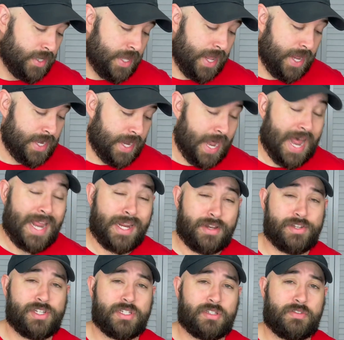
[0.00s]
And I can
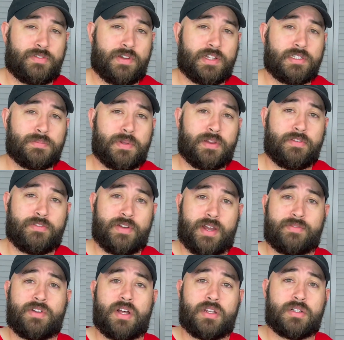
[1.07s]
justify spending
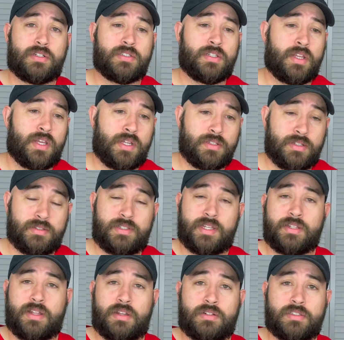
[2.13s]
$5 to
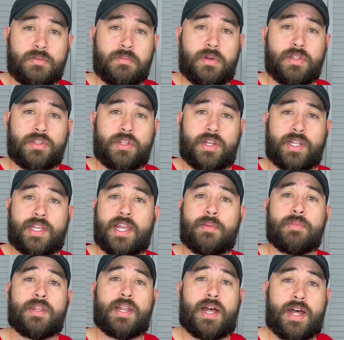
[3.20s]
$10 a month on a game
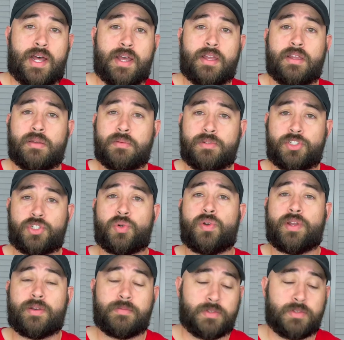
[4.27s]
that I am enjoying.